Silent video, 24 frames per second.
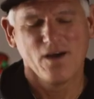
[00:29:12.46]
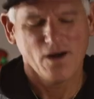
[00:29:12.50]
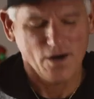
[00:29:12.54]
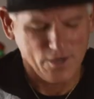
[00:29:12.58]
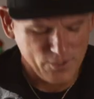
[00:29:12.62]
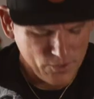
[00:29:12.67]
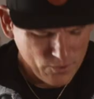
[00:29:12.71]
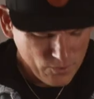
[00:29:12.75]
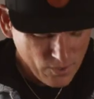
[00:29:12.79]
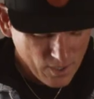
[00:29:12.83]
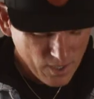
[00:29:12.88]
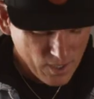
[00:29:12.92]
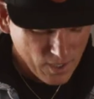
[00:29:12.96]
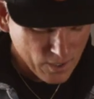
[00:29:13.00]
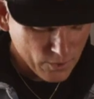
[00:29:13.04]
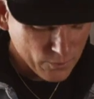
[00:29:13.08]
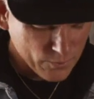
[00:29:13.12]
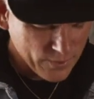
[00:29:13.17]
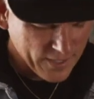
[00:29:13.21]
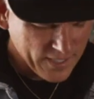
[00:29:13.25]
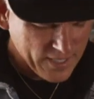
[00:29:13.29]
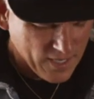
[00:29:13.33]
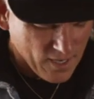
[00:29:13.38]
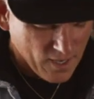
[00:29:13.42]
Are you
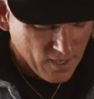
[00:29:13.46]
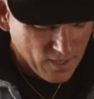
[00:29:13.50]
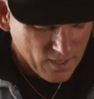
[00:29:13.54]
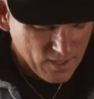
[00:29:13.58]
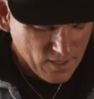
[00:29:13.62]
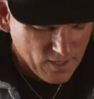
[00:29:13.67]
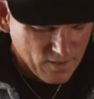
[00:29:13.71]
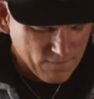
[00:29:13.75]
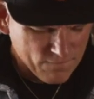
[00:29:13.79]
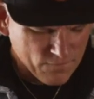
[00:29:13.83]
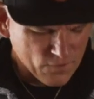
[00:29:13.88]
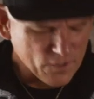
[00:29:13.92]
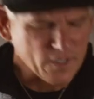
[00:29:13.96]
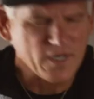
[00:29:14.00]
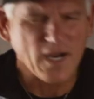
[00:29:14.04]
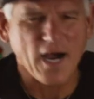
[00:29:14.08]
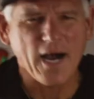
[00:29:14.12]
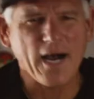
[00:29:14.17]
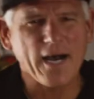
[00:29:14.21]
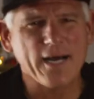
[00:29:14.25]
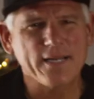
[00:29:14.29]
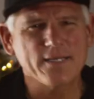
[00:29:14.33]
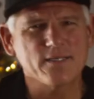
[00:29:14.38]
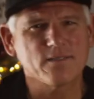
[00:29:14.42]
hungry for
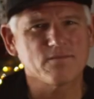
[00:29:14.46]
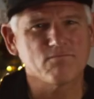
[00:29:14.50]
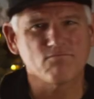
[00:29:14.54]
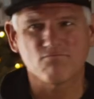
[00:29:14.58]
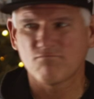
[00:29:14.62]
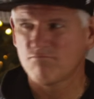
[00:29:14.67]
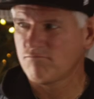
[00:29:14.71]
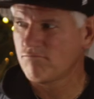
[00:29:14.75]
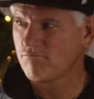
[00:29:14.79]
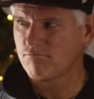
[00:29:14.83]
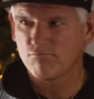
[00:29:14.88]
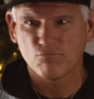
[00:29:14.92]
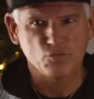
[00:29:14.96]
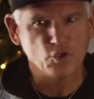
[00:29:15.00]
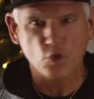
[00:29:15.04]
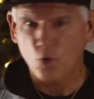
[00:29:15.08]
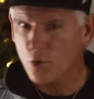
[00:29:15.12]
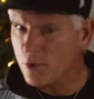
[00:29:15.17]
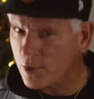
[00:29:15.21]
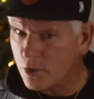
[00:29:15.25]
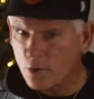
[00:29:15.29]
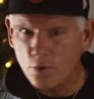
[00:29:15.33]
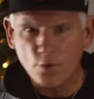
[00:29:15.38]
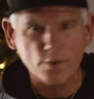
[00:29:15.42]
God,
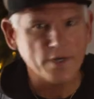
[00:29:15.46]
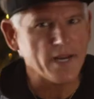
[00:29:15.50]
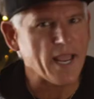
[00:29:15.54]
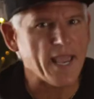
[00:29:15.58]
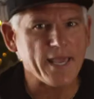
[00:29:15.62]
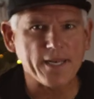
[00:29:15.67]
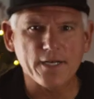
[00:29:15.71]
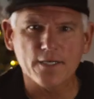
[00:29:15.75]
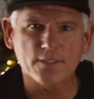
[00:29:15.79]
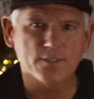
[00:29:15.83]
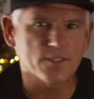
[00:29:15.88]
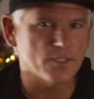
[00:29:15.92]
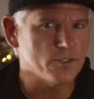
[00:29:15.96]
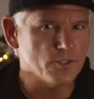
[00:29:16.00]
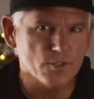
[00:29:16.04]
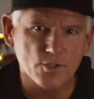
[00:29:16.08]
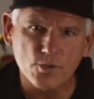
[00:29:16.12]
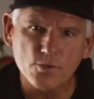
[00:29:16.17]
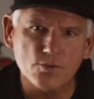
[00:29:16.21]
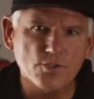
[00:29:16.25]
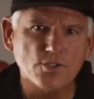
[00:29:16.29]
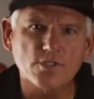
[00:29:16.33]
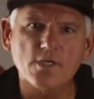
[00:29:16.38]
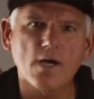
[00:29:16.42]
your Creator, to
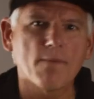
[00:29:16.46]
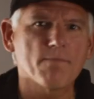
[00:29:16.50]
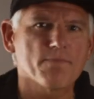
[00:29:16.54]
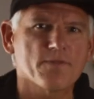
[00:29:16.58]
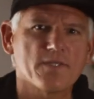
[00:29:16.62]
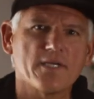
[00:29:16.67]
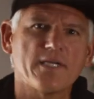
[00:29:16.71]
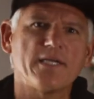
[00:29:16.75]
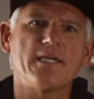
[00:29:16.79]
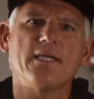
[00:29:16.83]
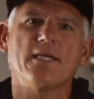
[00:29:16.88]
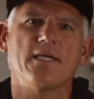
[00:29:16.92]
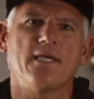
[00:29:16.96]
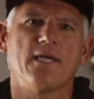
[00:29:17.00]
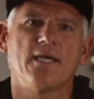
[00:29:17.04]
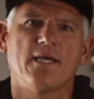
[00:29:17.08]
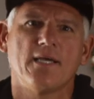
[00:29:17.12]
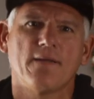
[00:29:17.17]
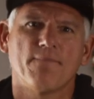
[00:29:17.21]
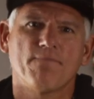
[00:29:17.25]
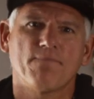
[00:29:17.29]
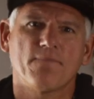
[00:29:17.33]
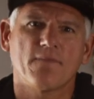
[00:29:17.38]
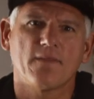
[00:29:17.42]
do something
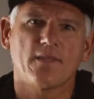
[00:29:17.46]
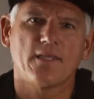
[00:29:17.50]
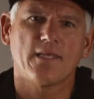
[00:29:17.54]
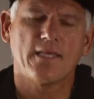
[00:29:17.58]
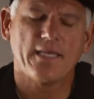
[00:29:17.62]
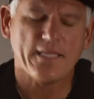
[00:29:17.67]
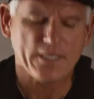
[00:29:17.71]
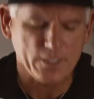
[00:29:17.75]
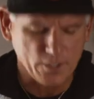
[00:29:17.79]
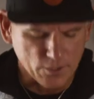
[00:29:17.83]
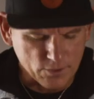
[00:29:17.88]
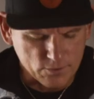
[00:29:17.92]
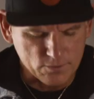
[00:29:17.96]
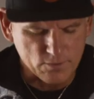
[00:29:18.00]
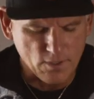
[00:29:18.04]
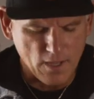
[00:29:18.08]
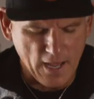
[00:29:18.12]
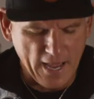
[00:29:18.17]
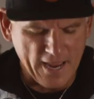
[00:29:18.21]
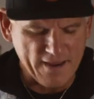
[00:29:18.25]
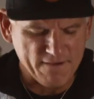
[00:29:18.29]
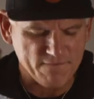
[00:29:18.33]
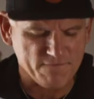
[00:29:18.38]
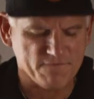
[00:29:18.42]
in your
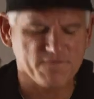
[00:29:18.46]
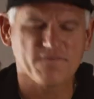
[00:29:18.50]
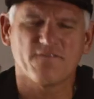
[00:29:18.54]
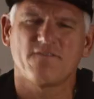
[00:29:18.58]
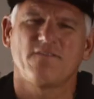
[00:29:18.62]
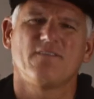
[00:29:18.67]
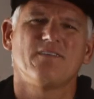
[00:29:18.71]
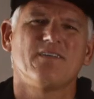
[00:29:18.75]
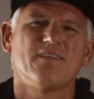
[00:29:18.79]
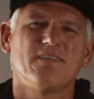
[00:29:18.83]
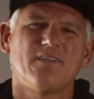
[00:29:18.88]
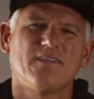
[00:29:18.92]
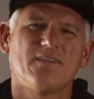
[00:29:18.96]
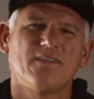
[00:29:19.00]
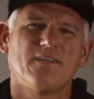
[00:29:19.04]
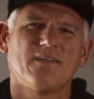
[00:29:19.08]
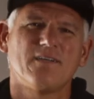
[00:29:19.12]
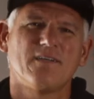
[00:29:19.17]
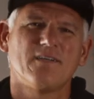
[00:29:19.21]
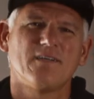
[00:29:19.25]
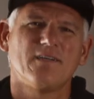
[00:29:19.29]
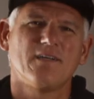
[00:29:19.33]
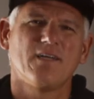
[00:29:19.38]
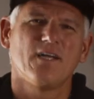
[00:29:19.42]
life?
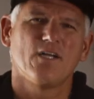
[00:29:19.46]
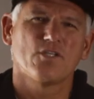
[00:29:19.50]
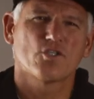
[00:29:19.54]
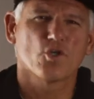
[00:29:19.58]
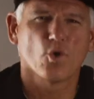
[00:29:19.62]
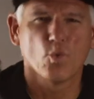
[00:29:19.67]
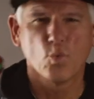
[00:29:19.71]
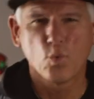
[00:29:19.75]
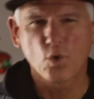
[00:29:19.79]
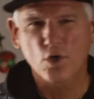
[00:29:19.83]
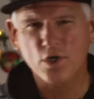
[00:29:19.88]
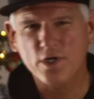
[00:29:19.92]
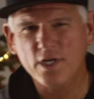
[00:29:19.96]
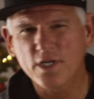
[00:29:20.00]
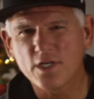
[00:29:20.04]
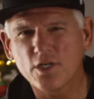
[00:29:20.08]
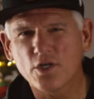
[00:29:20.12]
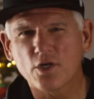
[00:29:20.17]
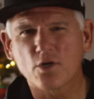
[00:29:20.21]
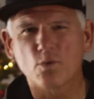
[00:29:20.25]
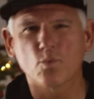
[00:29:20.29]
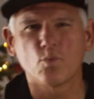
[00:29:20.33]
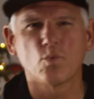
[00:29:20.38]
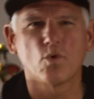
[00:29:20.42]
To work in
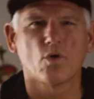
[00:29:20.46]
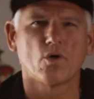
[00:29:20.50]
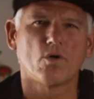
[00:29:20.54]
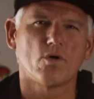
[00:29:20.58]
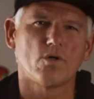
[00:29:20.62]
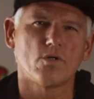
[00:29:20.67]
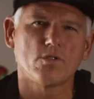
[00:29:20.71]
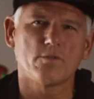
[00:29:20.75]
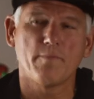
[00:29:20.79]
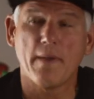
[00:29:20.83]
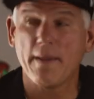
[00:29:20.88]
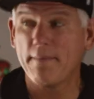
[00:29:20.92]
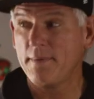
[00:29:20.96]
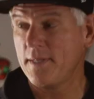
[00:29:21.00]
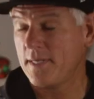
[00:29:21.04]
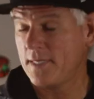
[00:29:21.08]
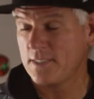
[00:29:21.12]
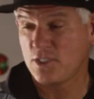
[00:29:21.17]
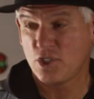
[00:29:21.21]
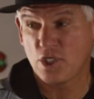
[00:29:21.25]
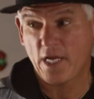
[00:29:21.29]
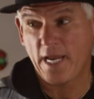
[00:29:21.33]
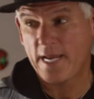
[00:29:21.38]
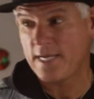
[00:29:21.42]
your world, maybe
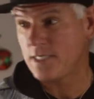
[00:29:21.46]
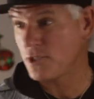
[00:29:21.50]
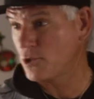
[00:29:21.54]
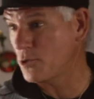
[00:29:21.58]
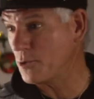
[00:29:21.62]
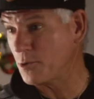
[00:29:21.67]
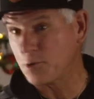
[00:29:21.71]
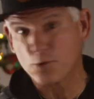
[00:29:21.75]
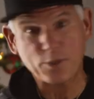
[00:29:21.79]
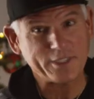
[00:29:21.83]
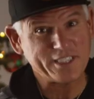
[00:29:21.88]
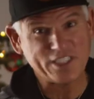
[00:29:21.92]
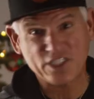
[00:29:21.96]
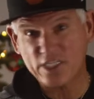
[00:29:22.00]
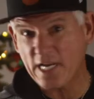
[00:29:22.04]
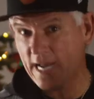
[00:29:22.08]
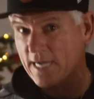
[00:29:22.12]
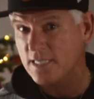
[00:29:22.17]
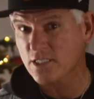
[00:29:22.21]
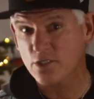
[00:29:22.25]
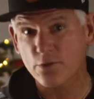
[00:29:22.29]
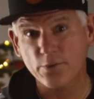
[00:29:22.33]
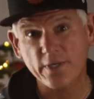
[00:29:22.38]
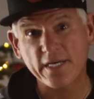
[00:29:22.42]
to change the
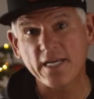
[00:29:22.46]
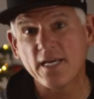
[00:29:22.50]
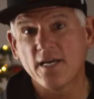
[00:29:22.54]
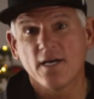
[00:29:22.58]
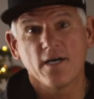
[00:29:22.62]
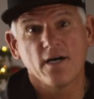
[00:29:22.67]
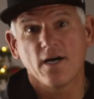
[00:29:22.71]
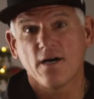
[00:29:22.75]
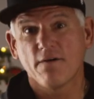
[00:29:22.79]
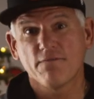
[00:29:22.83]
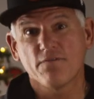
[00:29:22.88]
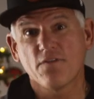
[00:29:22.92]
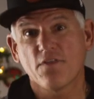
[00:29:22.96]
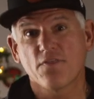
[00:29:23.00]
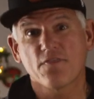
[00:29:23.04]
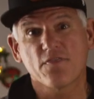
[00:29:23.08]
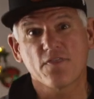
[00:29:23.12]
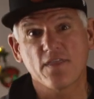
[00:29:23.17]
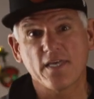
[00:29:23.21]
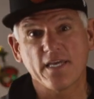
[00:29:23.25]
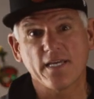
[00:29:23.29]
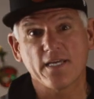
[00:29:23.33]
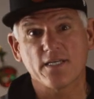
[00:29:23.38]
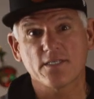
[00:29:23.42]
trajectory of the
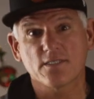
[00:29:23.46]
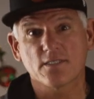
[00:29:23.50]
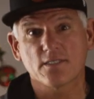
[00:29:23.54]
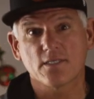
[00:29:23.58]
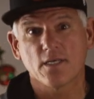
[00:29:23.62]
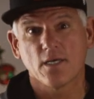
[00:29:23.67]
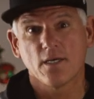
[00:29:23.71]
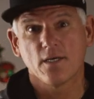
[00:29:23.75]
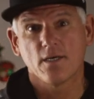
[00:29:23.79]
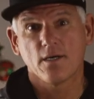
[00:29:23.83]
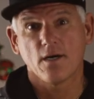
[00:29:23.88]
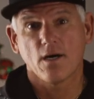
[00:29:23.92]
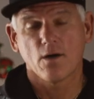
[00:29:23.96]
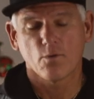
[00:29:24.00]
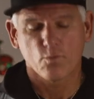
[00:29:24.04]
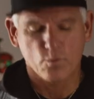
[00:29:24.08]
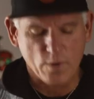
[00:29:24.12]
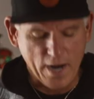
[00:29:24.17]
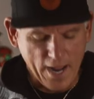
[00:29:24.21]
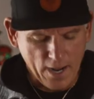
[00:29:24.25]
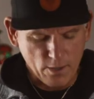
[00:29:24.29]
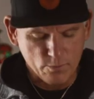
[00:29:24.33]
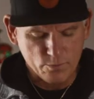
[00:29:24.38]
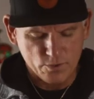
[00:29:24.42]
things
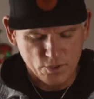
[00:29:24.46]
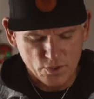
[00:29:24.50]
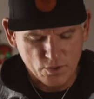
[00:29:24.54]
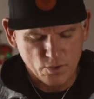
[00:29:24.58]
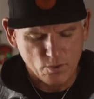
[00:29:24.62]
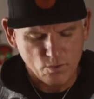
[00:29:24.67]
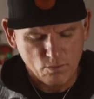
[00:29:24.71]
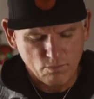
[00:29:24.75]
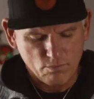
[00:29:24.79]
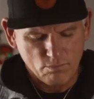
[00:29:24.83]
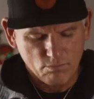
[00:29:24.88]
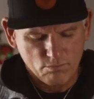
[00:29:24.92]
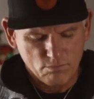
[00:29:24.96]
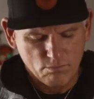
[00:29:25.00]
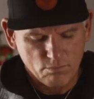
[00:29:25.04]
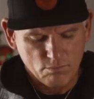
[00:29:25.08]
around you?